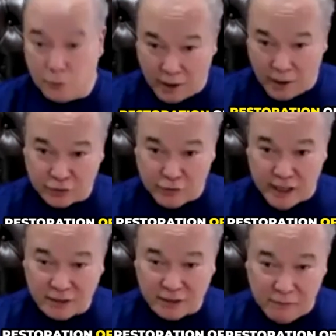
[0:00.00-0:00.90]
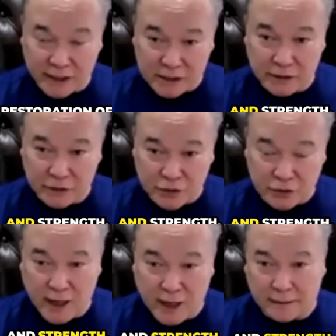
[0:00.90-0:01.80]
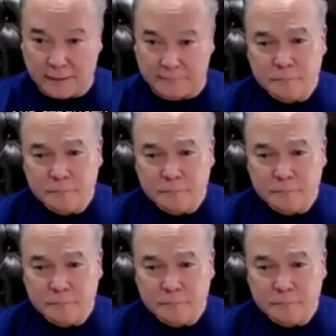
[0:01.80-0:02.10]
restoration of muscle and strength,